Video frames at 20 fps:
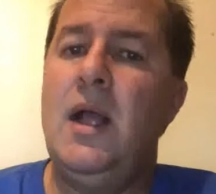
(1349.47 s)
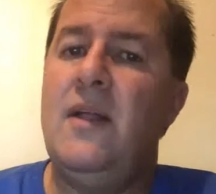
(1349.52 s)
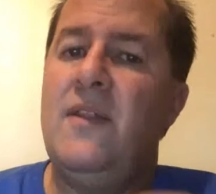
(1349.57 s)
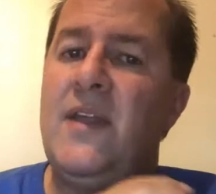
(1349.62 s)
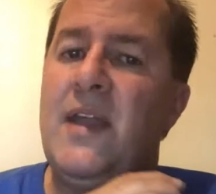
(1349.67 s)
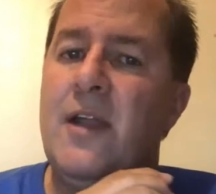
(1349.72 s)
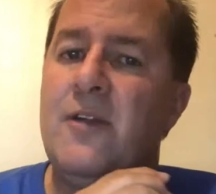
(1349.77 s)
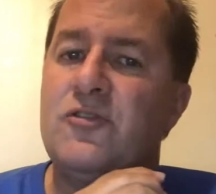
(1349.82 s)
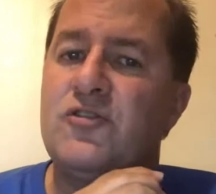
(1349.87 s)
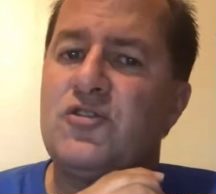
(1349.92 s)

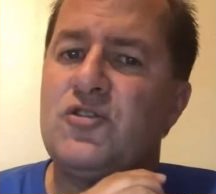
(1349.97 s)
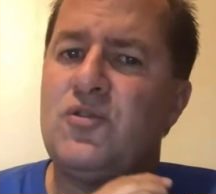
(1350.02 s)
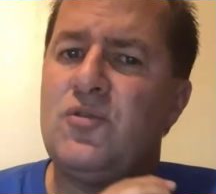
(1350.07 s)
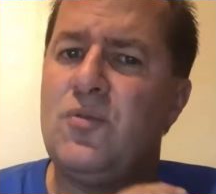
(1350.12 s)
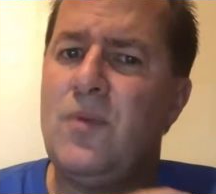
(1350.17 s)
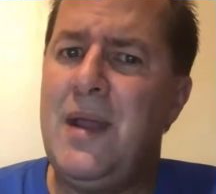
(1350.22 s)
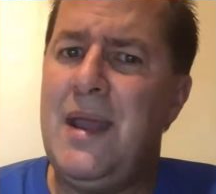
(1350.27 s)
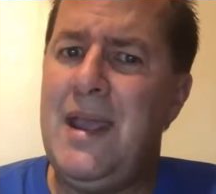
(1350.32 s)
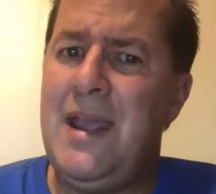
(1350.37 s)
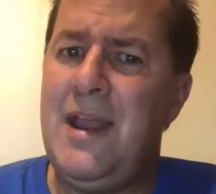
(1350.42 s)
they are
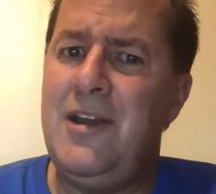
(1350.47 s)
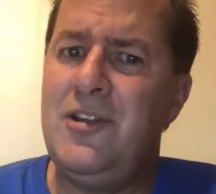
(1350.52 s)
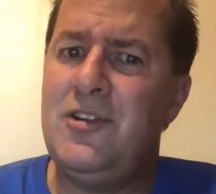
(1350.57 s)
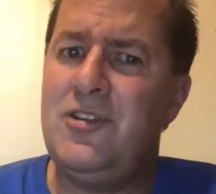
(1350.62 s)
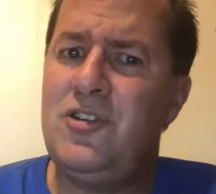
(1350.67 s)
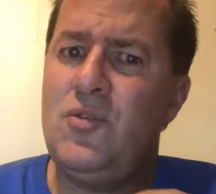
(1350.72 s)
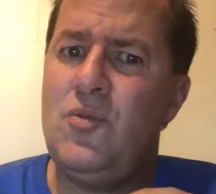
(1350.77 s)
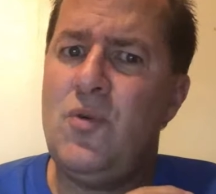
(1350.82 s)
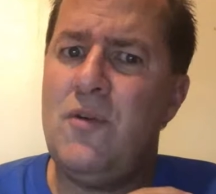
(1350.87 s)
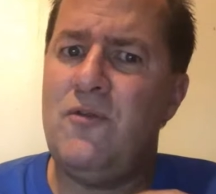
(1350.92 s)
trained
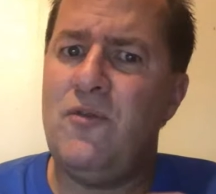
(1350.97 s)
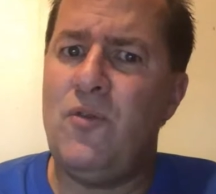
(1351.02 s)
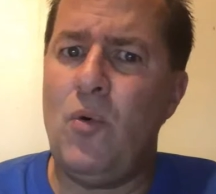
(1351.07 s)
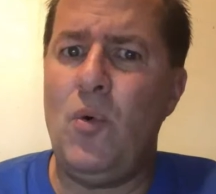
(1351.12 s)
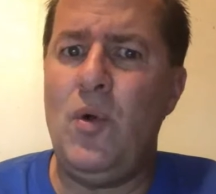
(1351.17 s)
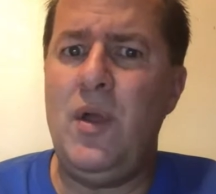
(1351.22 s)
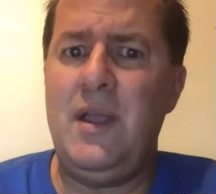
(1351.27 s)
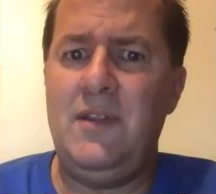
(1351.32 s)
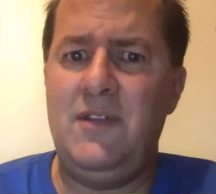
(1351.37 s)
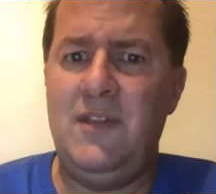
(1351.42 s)
to
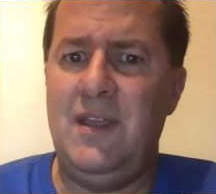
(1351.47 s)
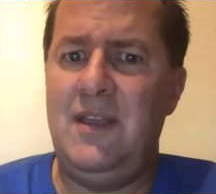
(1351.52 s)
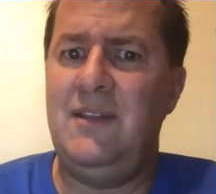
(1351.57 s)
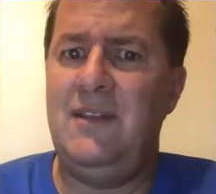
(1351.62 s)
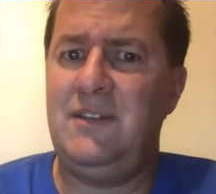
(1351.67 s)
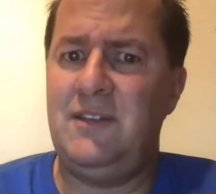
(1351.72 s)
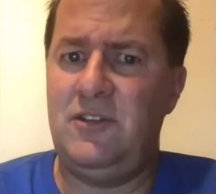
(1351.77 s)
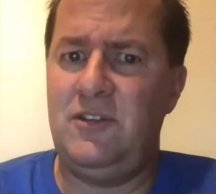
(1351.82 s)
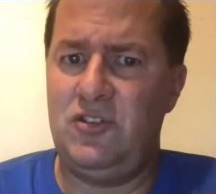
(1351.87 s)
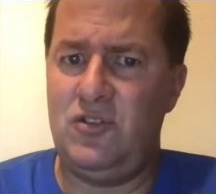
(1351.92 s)
avoid these
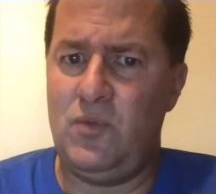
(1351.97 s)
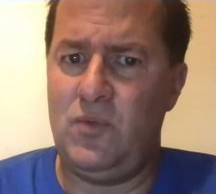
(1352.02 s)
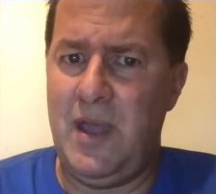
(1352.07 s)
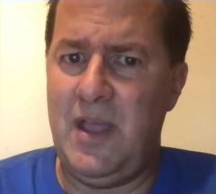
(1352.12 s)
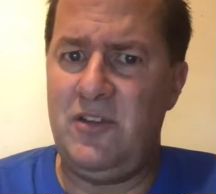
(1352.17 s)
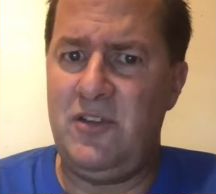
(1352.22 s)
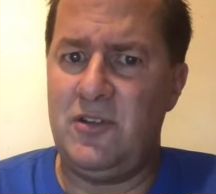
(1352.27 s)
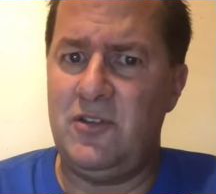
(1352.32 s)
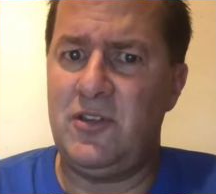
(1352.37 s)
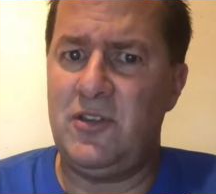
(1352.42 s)

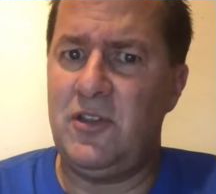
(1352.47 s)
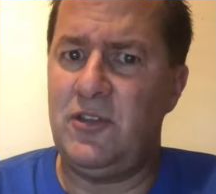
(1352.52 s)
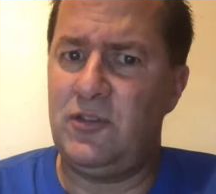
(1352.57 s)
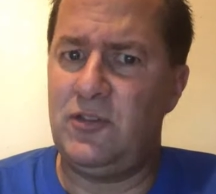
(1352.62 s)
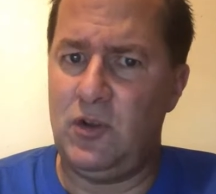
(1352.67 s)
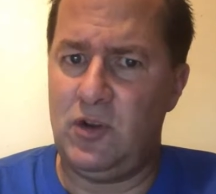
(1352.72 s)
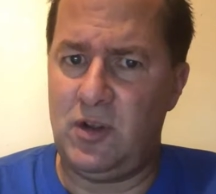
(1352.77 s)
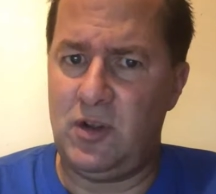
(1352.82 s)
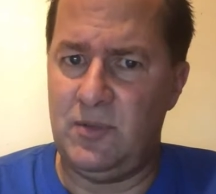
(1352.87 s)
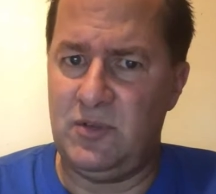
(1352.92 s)
situations and
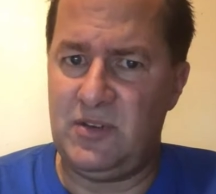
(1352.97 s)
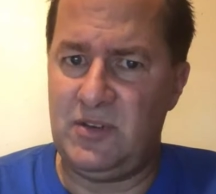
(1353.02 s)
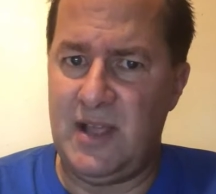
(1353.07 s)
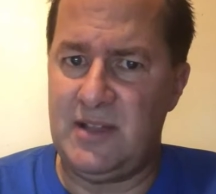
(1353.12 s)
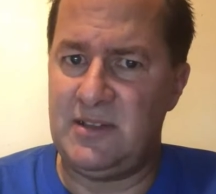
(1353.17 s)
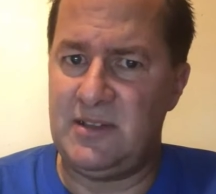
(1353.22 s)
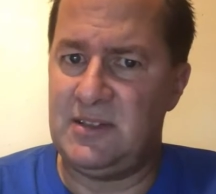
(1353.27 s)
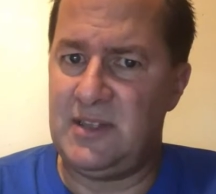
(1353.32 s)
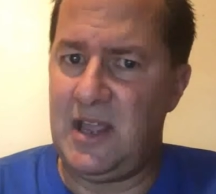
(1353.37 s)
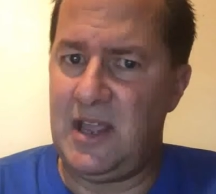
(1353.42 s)

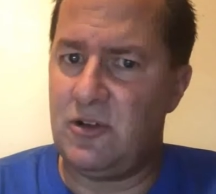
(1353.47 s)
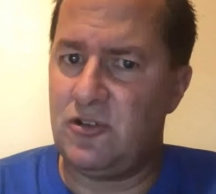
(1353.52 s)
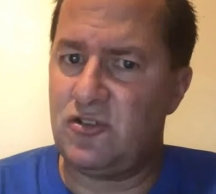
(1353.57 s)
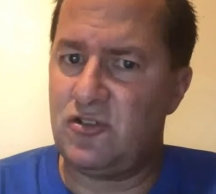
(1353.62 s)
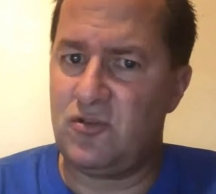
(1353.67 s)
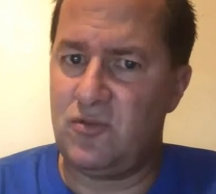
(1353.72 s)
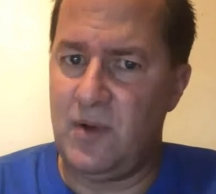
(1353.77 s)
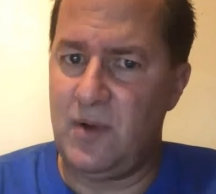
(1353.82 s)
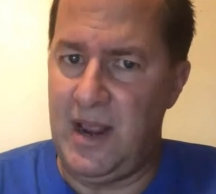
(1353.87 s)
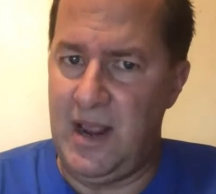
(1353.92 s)
circumstances. They are
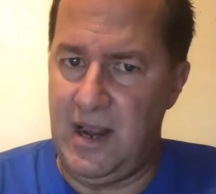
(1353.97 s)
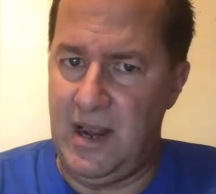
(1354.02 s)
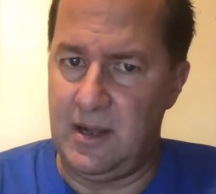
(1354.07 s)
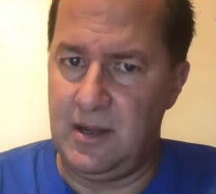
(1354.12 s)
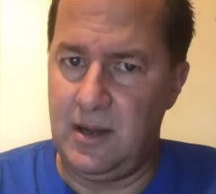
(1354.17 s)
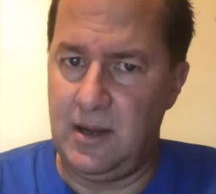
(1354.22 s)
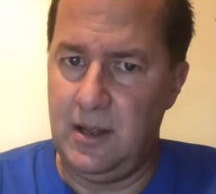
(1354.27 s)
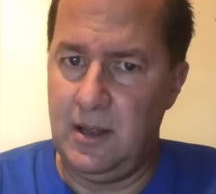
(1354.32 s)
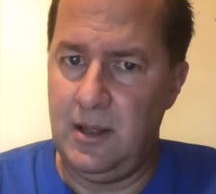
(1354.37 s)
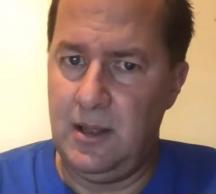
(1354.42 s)

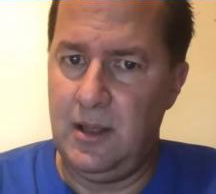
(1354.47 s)
trained.